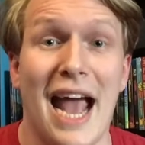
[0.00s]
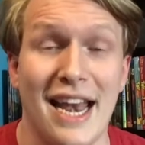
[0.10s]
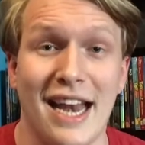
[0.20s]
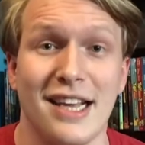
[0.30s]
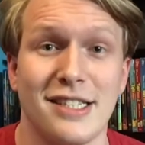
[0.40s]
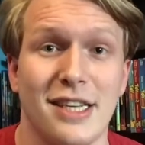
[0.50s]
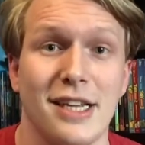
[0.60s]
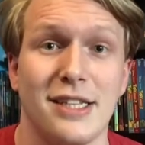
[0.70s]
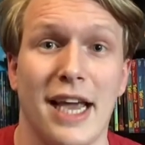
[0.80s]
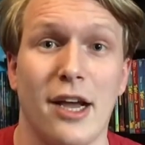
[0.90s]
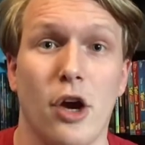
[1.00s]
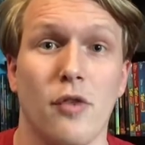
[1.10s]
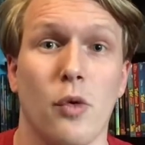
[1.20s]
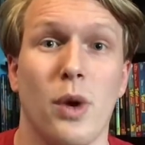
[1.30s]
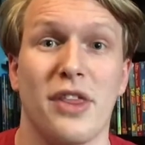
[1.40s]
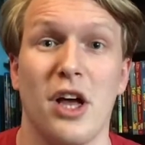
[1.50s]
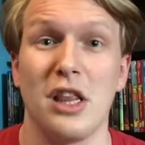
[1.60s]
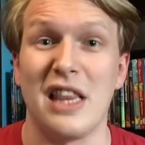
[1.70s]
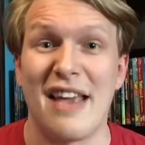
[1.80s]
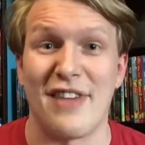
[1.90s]
at NXT TakeOver with
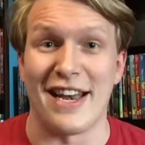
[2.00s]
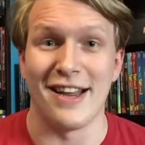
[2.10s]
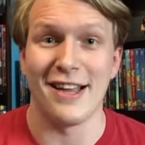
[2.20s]
11.